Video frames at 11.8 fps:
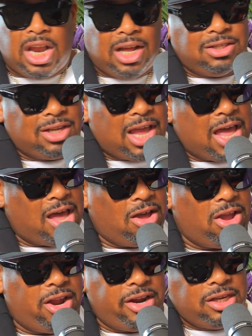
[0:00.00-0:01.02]
out to
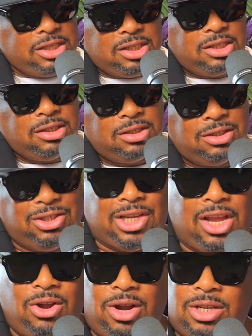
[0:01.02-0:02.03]
Al Harrington,
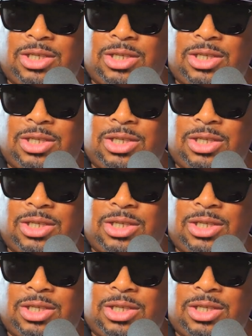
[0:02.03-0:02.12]
J.R.